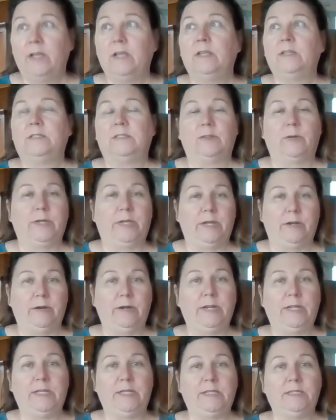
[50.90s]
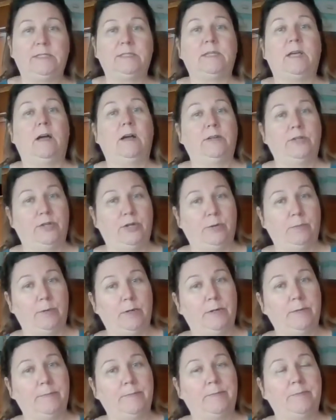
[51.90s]
So here it is,
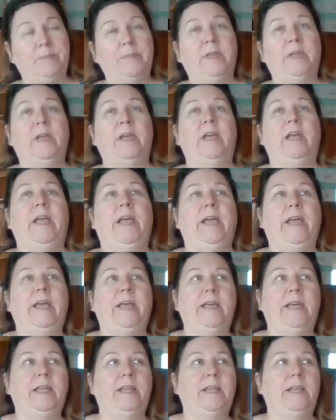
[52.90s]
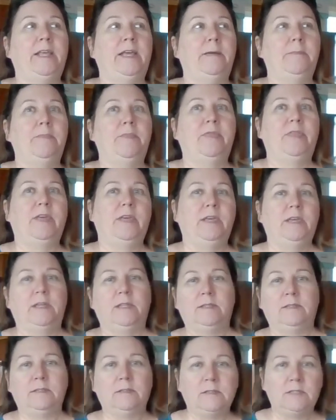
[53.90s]
October, and I'm
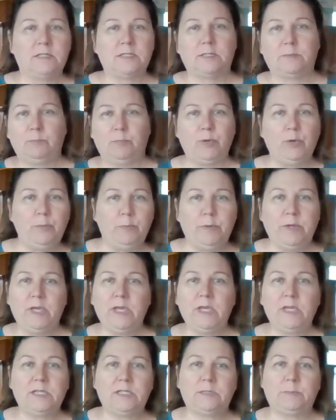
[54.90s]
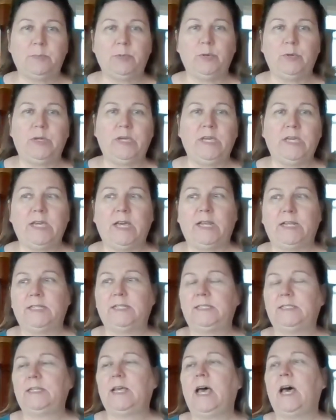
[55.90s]
thinking spooky kind of
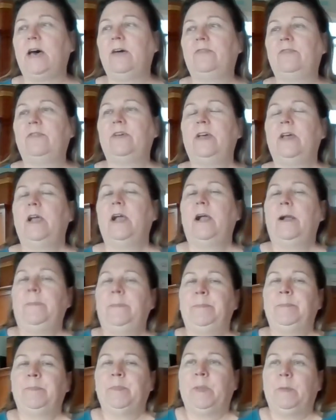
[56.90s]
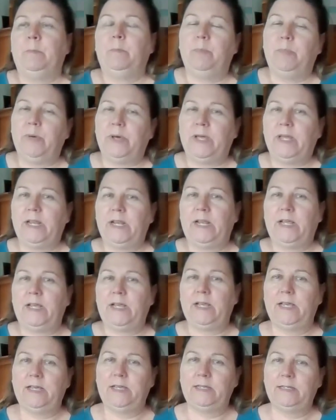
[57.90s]
stuff. But
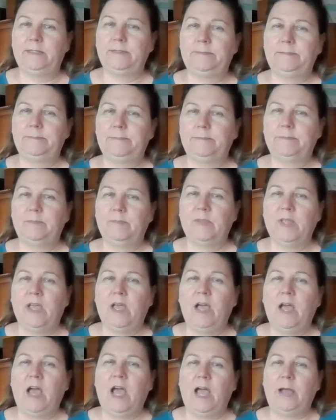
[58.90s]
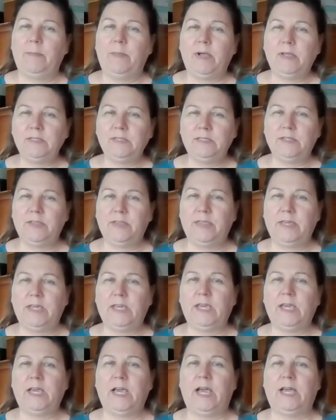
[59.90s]
I'm also
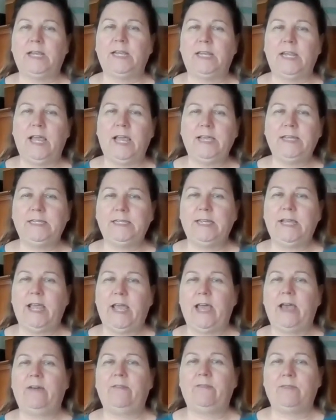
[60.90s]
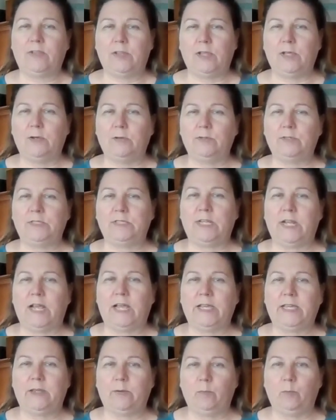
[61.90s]
thinking I'd like to have clothes that I
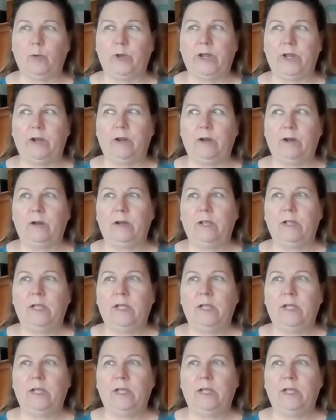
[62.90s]
can wear